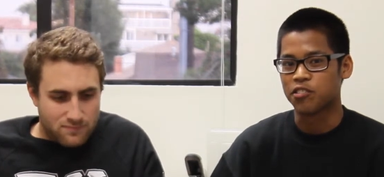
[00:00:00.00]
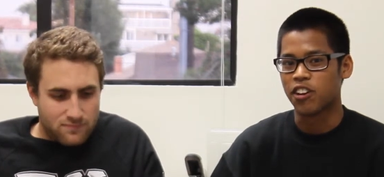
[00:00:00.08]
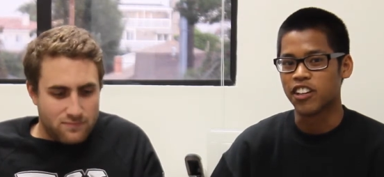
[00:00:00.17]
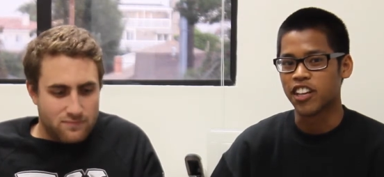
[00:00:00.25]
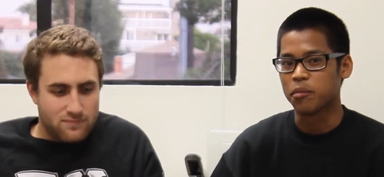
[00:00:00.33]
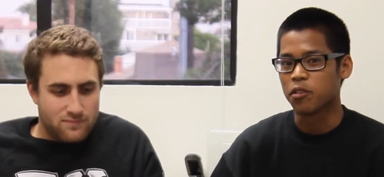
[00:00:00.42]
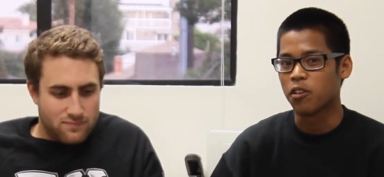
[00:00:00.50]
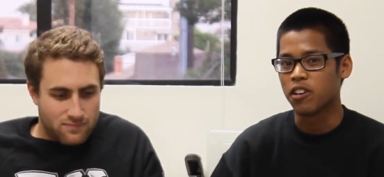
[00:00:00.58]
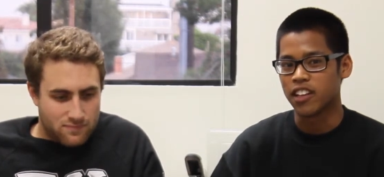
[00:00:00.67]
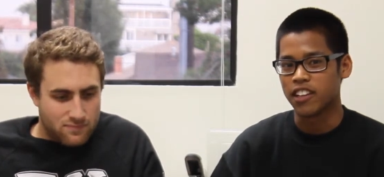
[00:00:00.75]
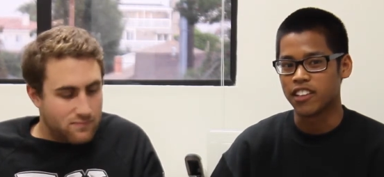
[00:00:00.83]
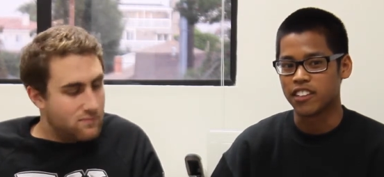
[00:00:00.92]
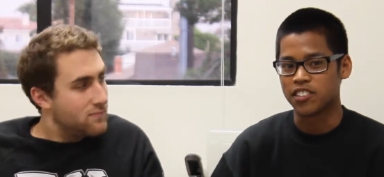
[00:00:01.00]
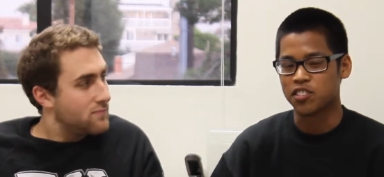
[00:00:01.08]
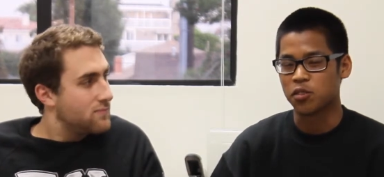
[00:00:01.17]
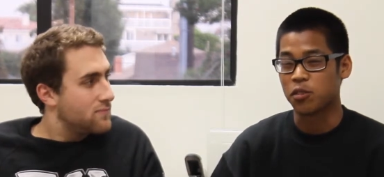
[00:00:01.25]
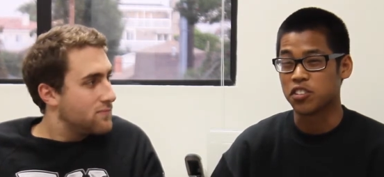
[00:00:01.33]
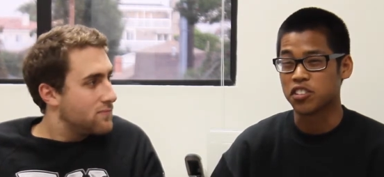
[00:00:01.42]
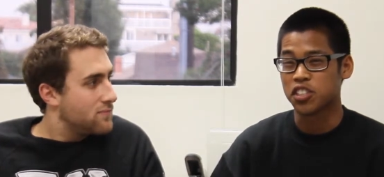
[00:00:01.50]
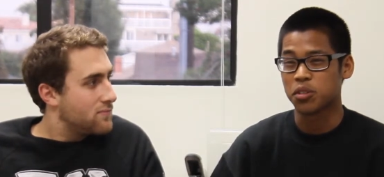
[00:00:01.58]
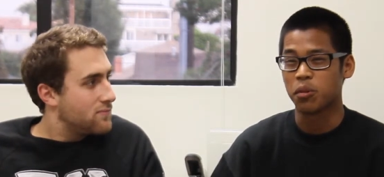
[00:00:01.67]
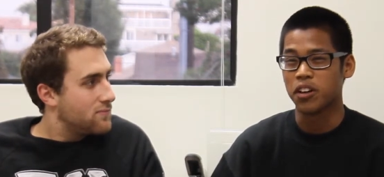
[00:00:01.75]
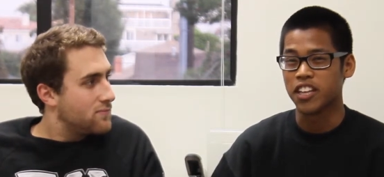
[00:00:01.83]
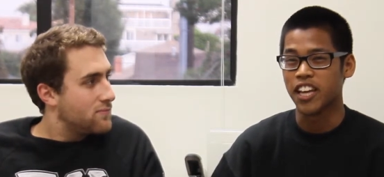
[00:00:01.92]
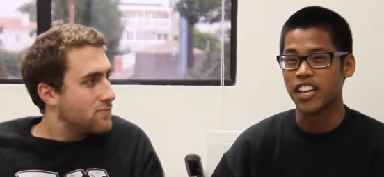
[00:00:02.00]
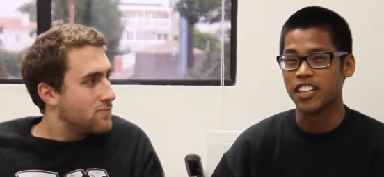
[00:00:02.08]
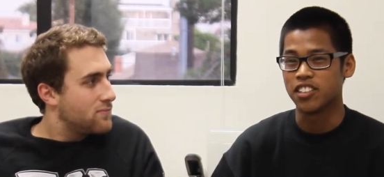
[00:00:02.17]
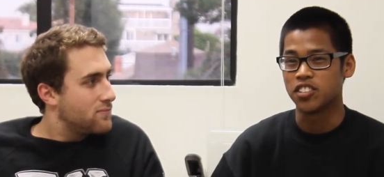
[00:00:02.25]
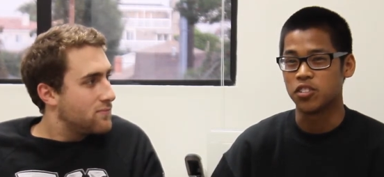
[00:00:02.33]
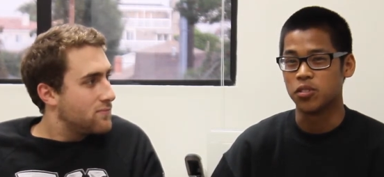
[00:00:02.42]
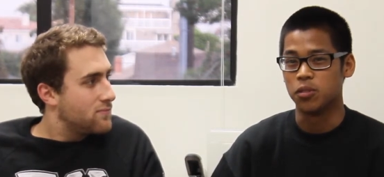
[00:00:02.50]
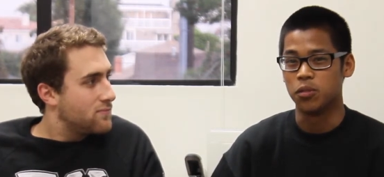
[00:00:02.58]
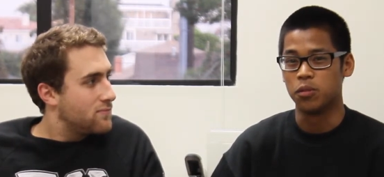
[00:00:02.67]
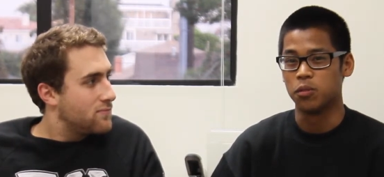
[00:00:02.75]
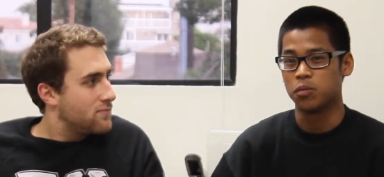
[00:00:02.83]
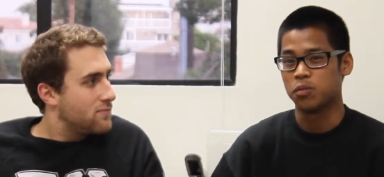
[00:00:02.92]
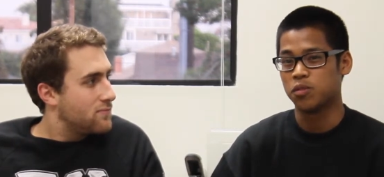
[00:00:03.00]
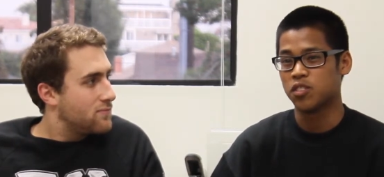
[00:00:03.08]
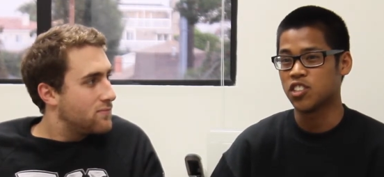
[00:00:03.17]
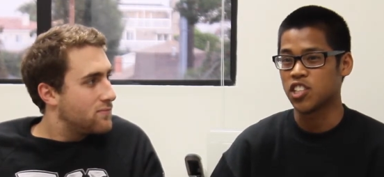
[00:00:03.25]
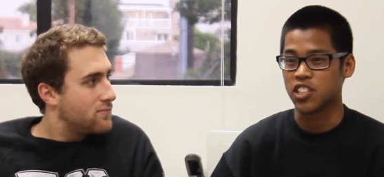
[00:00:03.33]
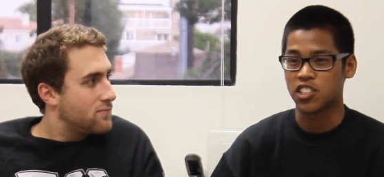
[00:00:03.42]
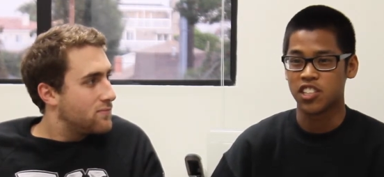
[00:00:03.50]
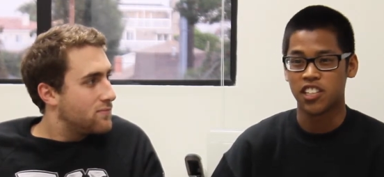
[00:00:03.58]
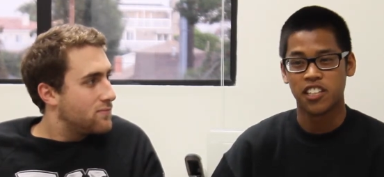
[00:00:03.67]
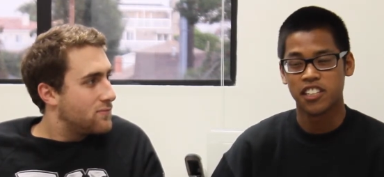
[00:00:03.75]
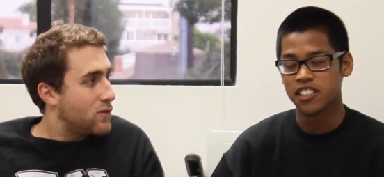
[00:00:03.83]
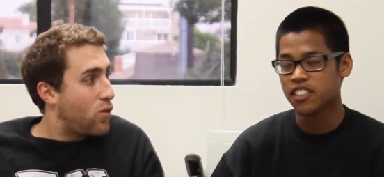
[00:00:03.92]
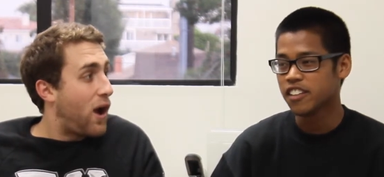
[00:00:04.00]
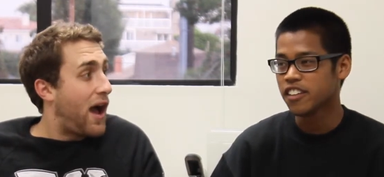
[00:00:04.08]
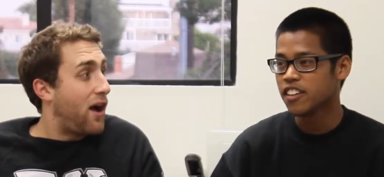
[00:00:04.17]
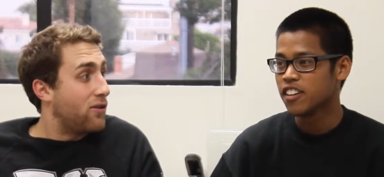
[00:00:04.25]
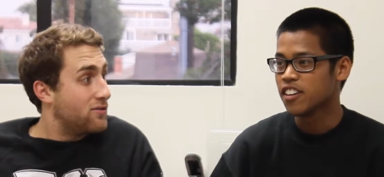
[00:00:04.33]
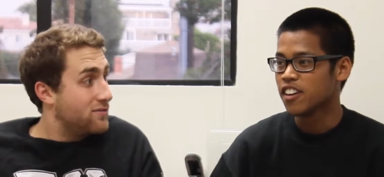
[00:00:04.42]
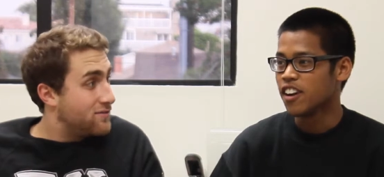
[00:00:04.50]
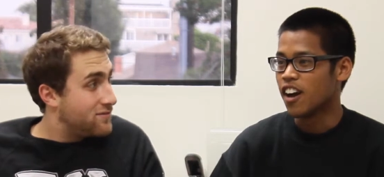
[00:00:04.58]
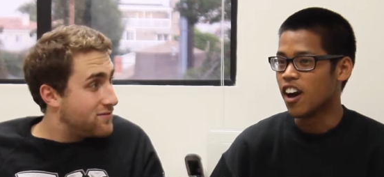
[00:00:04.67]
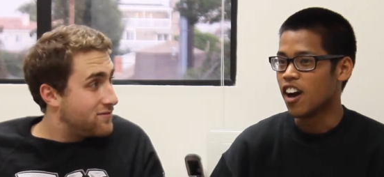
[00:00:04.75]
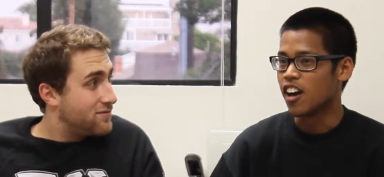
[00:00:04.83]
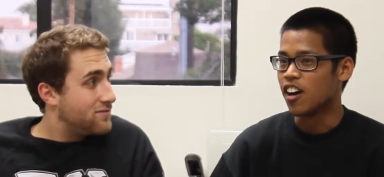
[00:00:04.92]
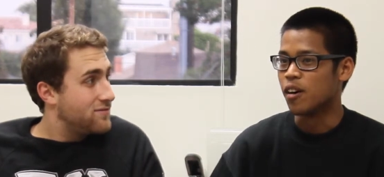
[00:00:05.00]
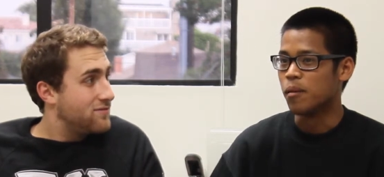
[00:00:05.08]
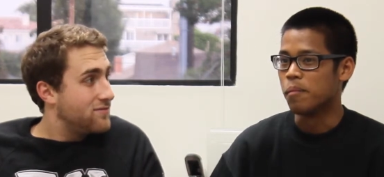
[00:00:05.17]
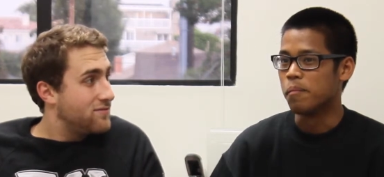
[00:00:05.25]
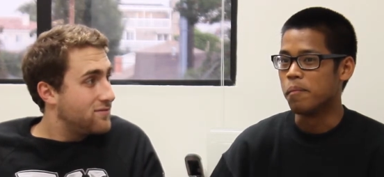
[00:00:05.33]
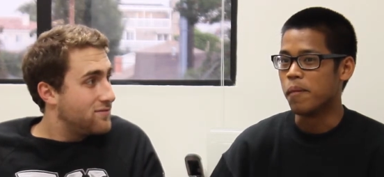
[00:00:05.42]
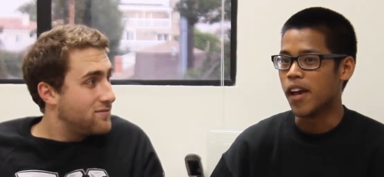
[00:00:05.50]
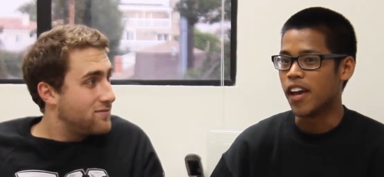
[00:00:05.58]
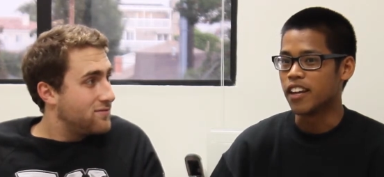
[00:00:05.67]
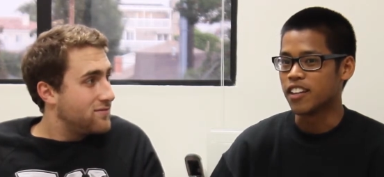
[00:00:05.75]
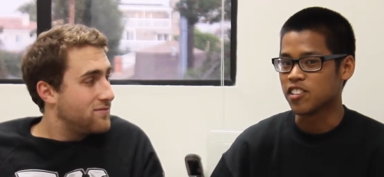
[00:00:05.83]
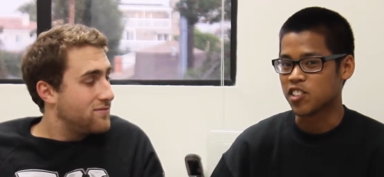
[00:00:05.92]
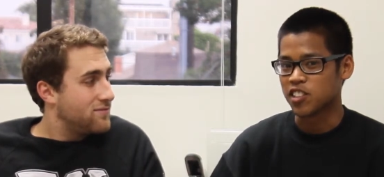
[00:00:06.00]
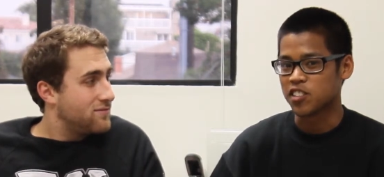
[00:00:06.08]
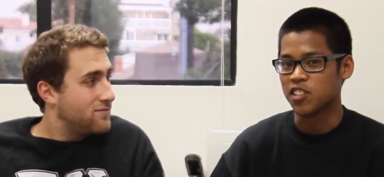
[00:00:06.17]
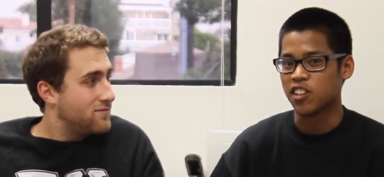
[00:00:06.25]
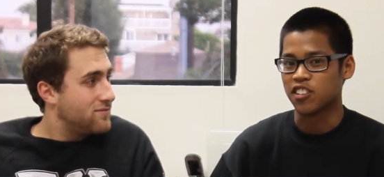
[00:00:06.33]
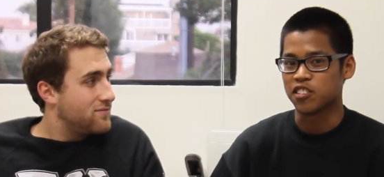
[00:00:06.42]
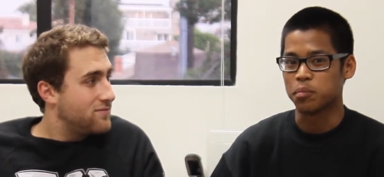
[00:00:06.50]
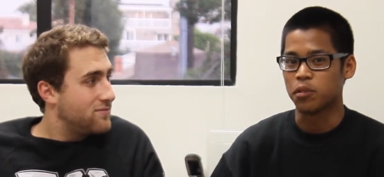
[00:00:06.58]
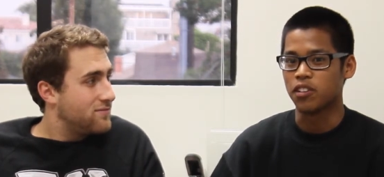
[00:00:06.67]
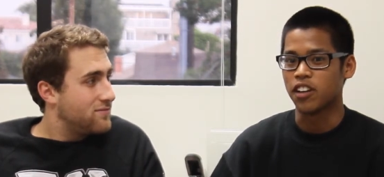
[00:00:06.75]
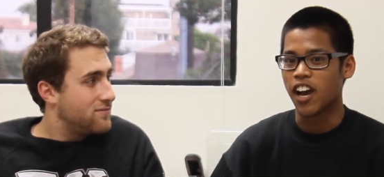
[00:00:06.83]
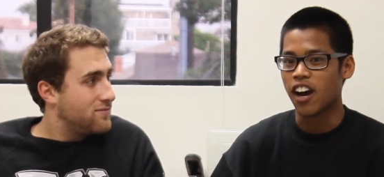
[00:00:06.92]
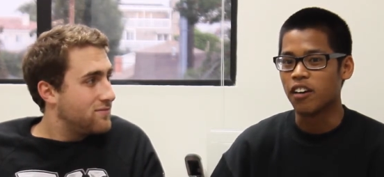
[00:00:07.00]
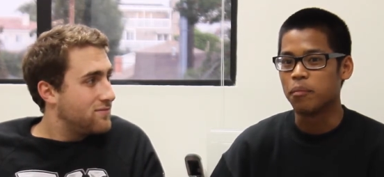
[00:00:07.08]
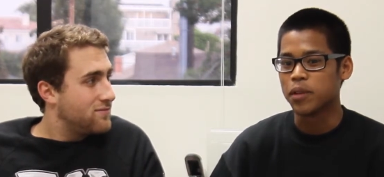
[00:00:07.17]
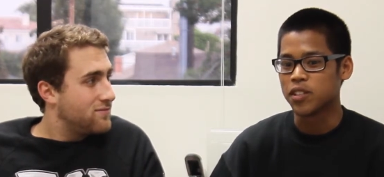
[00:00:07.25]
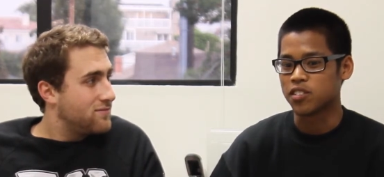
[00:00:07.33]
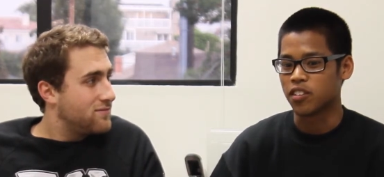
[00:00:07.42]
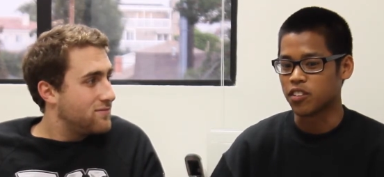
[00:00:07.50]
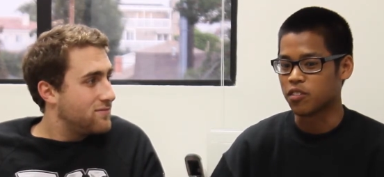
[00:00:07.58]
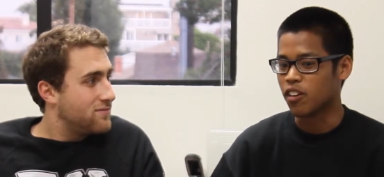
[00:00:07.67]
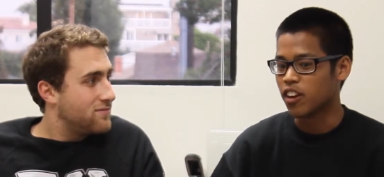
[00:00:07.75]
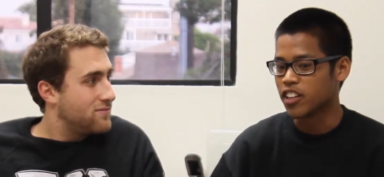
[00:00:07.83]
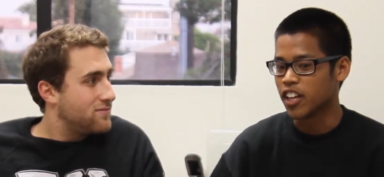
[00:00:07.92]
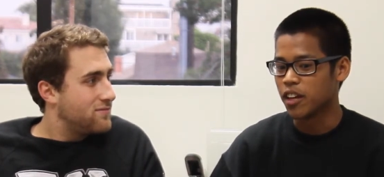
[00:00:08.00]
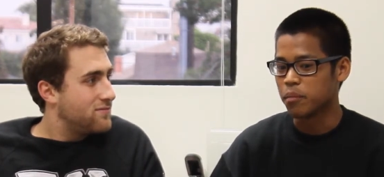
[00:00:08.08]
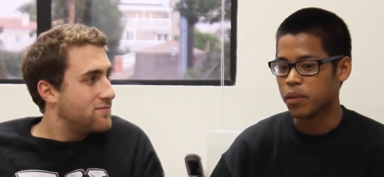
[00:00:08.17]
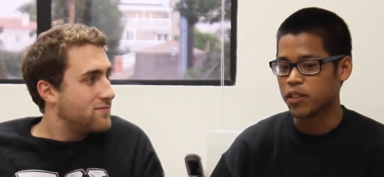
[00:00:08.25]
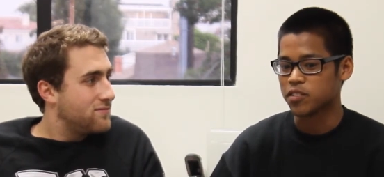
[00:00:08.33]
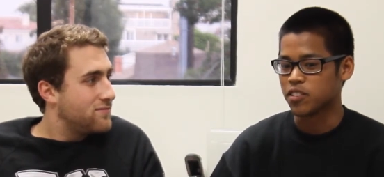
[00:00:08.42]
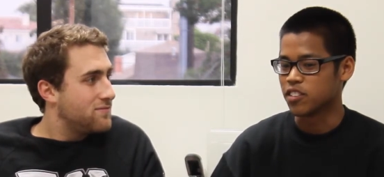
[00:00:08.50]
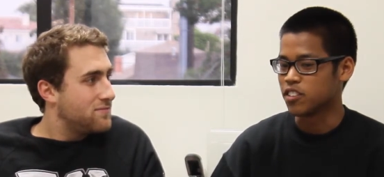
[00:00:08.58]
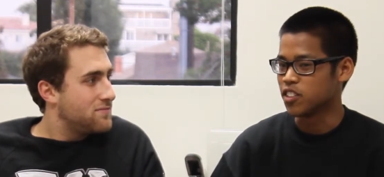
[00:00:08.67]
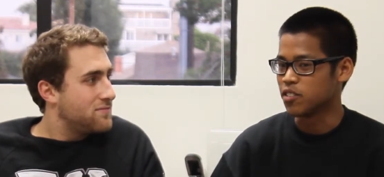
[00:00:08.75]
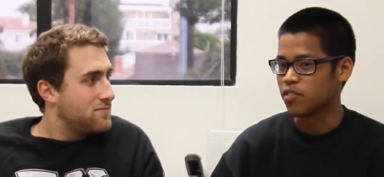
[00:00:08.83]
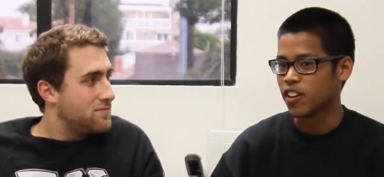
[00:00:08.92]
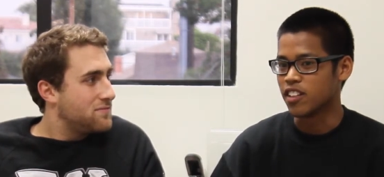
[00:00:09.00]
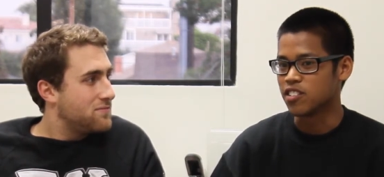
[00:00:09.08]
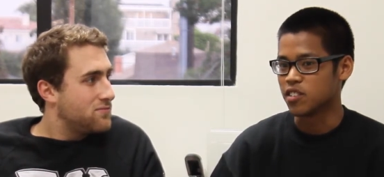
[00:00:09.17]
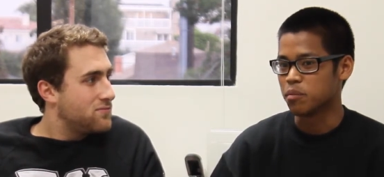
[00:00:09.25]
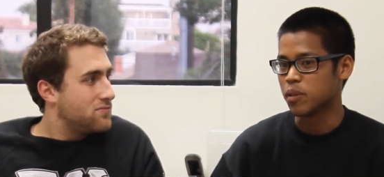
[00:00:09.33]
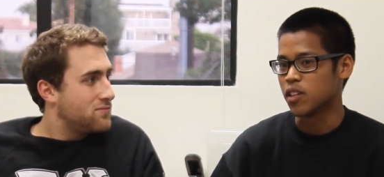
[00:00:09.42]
Speaker 1: the run game going. I think the score is 28 to 16. Wow. Um, and I see the Seahawks pull it out based on their run game, based on their defense, and